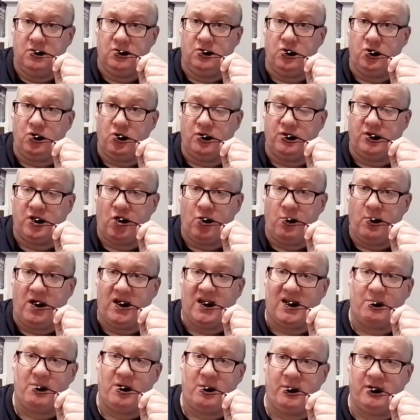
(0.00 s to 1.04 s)
do not doubt my
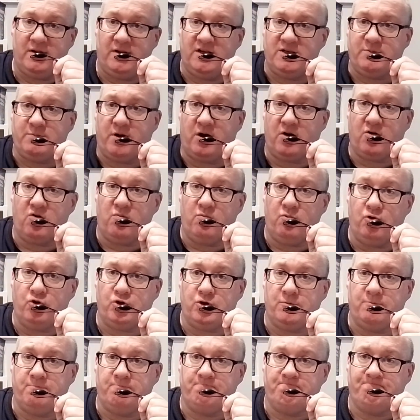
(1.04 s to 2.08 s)
commitment to Sparkle
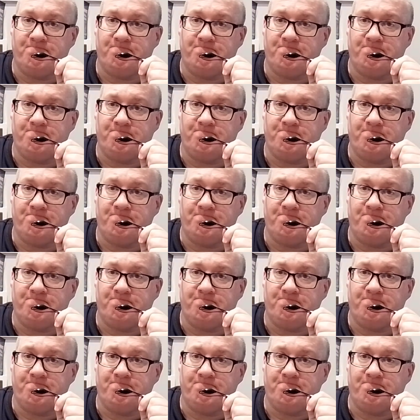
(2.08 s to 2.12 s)
Motion.